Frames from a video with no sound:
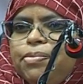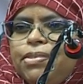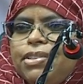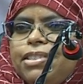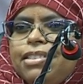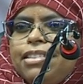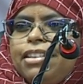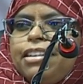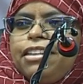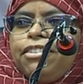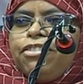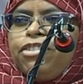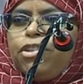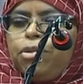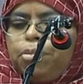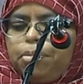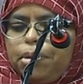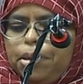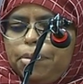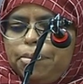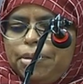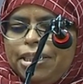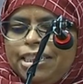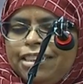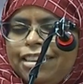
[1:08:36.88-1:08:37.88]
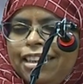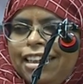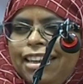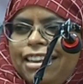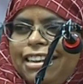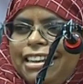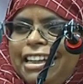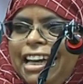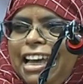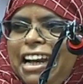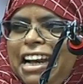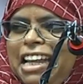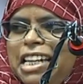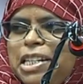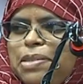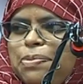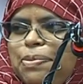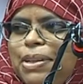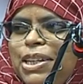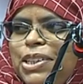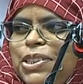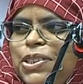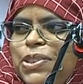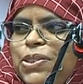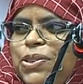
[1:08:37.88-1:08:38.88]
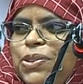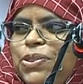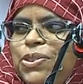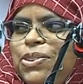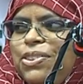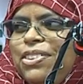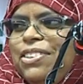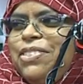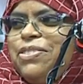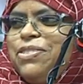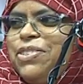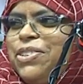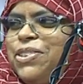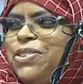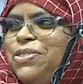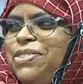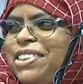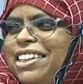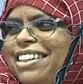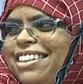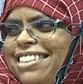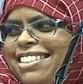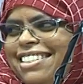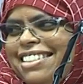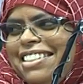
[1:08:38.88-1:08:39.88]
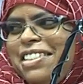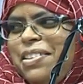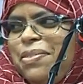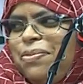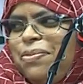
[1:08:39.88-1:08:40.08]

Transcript: Sir, if you permit, can I speak to few words